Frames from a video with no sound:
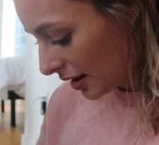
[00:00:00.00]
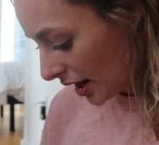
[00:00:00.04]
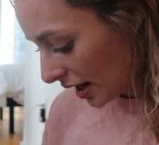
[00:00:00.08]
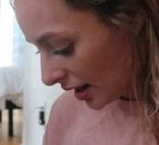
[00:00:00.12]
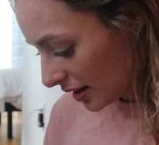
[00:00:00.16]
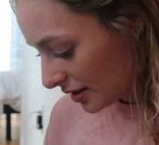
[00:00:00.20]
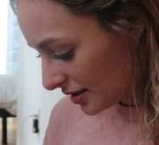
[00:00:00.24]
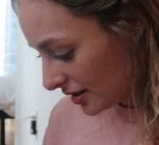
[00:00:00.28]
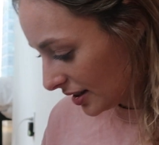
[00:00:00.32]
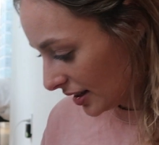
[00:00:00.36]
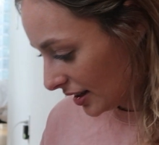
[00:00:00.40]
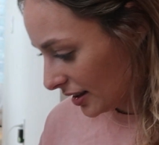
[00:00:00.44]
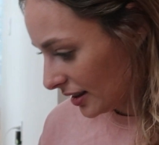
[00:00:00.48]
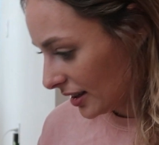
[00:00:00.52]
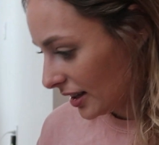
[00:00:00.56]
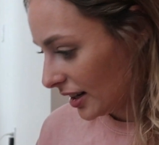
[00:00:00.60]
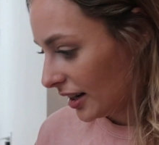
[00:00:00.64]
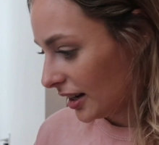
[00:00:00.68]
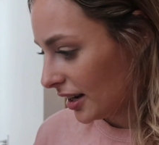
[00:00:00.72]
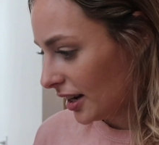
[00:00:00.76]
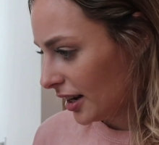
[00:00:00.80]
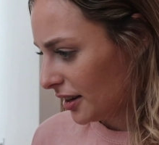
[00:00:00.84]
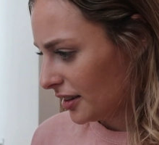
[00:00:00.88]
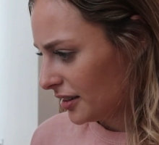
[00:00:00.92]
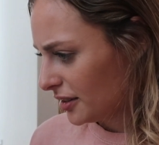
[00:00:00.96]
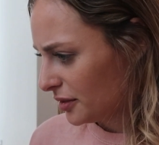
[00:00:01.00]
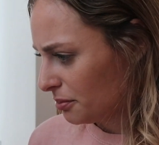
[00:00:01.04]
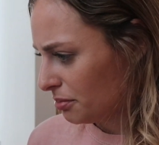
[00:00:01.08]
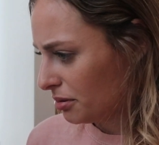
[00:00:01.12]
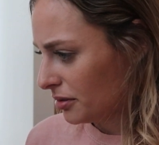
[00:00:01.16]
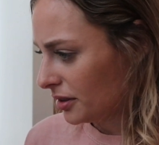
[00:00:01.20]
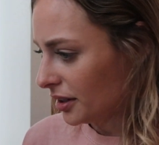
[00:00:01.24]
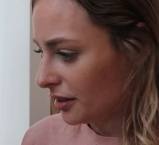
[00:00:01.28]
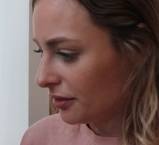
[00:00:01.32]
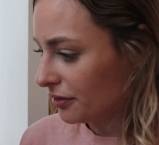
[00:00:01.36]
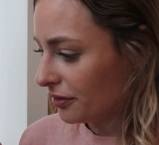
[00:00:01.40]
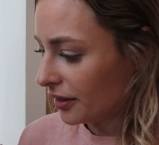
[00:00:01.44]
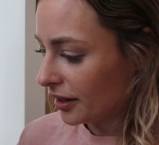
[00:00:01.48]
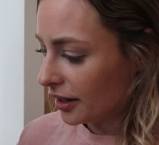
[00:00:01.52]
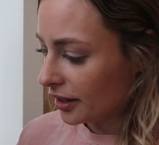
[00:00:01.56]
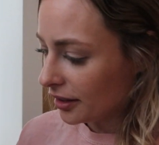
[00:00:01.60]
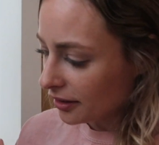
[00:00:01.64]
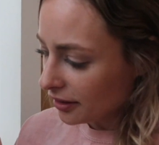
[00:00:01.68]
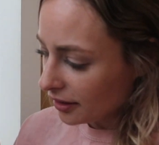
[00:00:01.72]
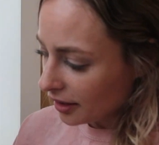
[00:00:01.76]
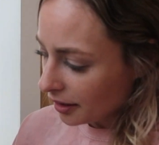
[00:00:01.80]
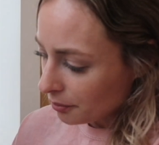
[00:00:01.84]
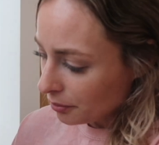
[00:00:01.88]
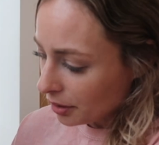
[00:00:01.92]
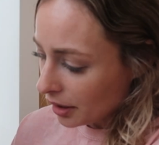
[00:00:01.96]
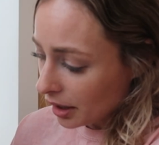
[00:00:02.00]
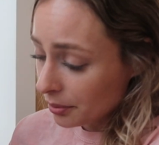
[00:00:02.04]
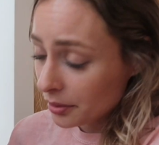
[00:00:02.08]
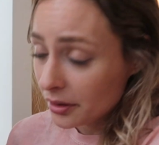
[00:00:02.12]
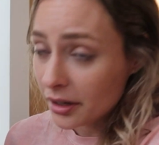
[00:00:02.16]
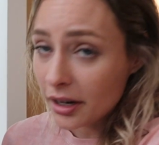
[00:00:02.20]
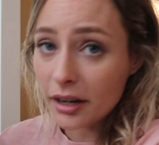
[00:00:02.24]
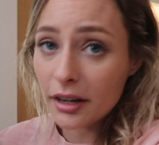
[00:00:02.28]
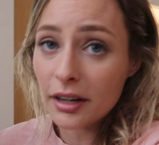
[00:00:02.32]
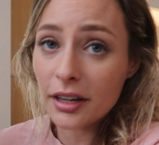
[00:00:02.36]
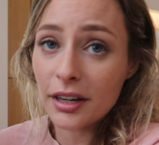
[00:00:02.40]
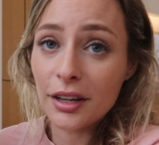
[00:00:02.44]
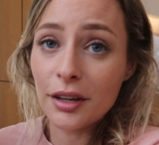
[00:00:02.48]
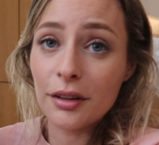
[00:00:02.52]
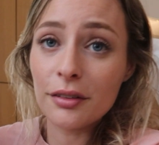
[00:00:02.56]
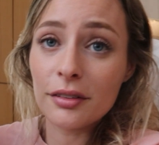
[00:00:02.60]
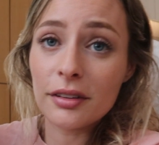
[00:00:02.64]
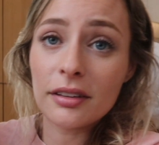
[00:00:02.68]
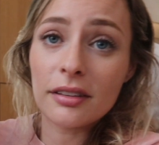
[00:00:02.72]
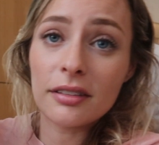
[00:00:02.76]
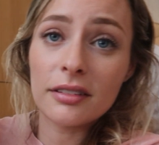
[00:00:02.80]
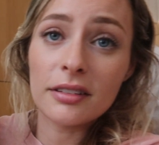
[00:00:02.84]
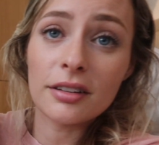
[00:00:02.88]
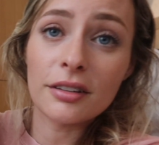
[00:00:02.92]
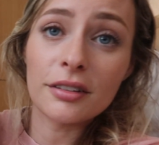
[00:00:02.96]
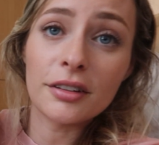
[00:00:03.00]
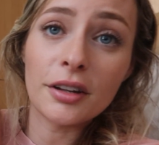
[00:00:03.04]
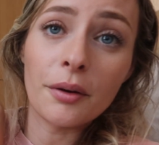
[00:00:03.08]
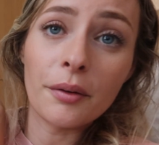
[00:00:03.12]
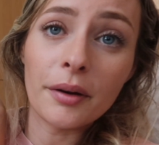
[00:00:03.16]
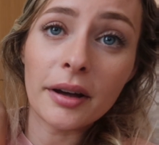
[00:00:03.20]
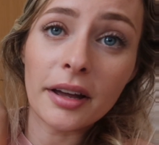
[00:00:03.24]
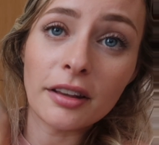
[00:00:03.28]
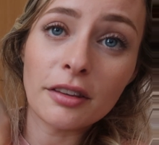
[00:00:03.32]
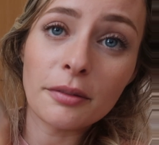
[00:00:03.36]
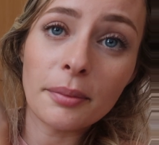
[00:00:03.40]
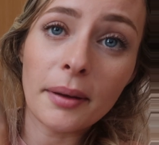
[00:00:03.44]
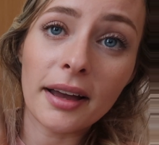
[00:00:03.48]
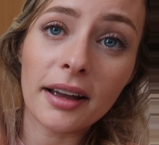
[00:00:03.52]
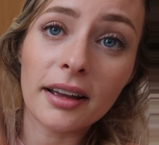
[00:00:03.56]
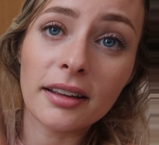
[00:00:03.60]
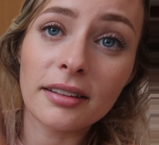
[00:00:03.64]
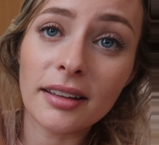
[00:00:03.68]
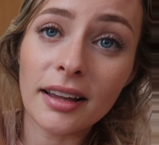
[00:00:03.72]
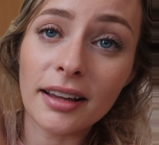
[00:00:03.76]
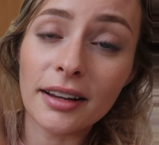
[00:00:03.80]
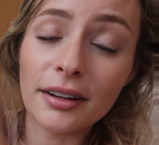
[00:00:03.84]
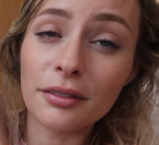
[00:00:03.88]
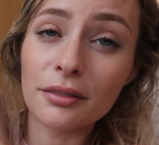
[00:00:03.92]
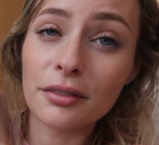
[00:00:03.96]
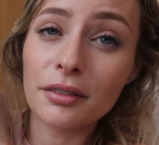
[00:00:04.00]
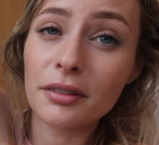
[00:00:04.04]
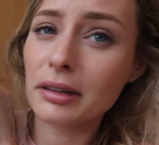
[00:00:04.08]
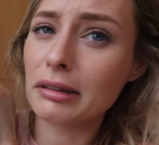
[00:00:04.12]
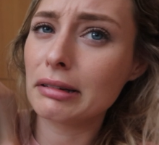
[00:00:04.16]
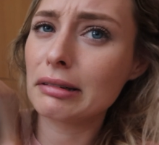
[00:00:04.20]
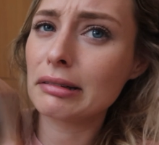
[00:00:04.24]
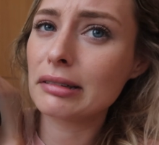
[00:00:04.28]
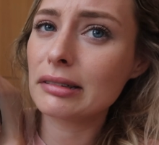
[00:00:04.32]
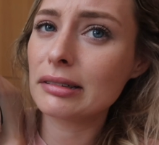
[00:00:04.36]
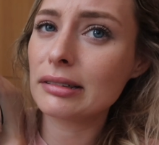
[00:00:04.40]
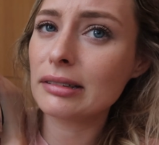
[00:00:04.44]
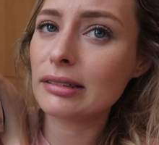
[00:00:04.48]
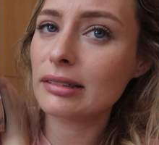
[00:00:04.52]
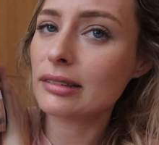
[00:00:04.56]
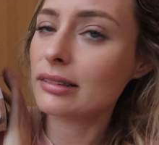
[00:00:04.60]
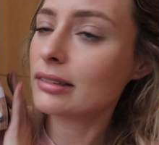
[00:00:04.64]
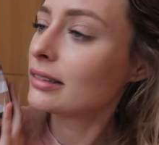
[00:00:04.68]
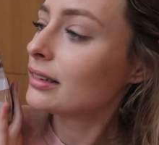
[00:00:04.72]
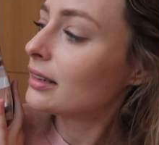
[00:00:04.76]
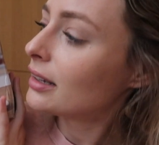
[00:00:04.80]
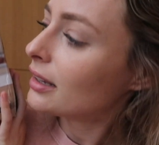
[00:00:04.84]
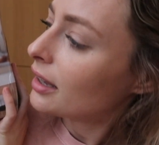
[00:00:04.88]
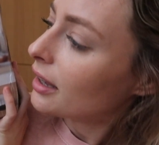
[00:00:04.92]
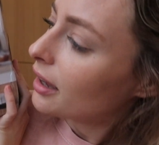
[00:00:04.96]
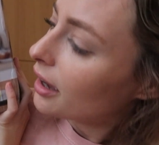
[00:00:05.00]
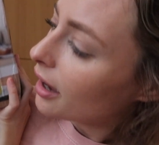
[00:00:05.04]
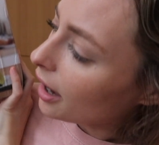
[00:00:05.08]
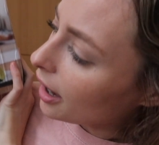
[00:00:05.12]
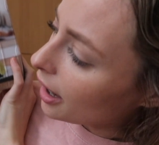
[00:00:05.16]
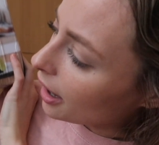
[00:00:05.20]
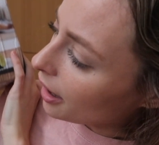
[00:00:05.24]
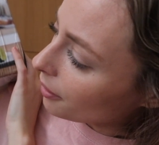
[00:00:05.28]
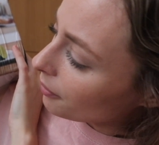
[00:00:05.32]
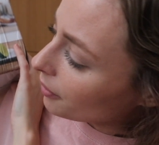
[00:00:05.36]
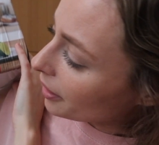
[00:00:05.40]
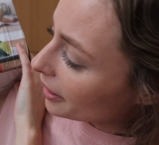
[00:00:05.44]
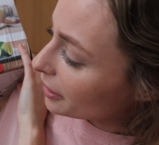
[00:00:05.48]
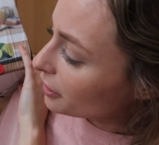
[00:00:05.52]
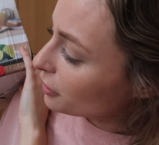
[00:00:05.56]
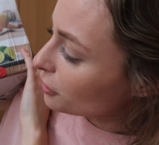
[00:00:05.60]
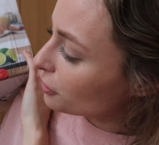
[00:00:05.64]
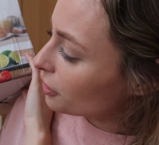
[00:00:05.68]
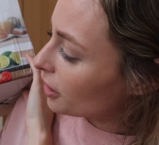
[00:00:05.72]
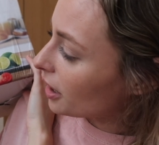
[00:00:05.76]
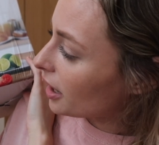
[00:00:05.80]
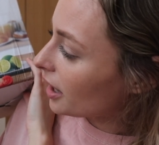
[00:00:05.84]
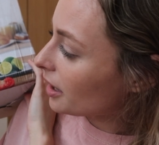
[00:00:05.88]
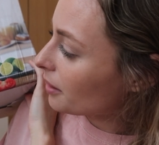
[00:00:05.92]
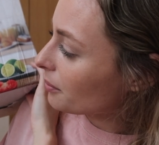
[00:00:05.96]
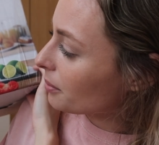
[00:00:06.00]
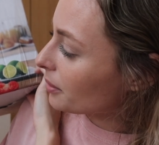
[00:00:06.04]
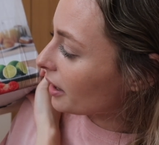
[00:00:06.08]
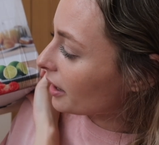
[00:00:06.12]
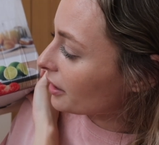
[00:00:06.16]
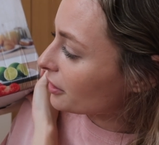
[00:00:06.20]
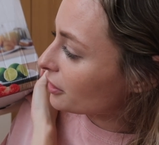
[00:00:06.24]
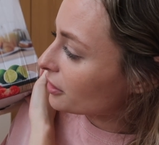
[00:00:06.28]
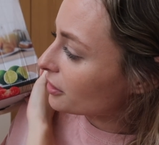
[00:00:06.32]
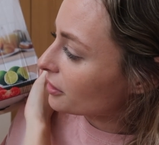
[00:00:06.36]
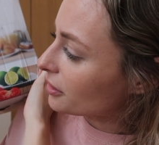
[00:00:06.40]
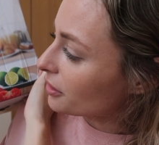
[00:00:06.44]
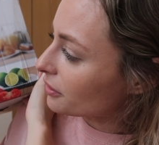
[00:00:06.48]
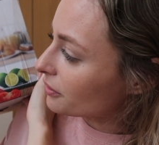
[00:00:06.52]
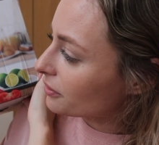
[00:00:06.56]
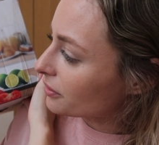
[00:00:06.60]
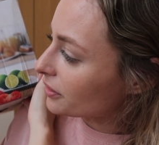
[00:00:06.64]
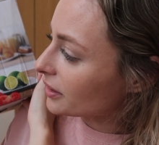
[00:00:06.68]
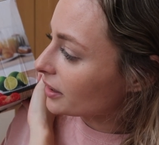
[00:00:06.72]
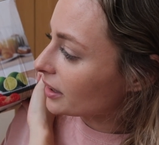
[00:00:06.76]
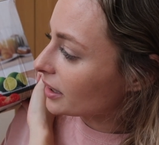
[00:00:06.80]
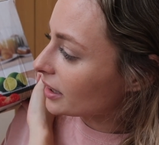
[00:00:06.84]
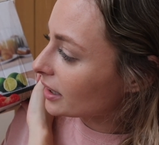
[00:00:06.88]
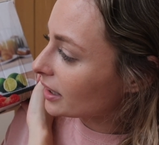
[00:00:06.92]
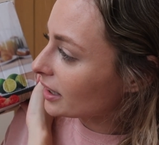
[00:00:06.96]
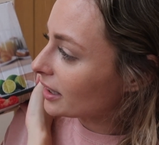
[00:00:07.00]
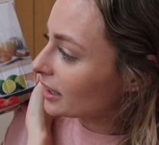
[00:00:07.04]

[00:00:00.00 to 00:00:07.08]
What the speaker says: next thing that I got is pretty fun. I'm probably not gonna use this until Noah gets back because I don't know how to cook. I can try, but I just don't feel like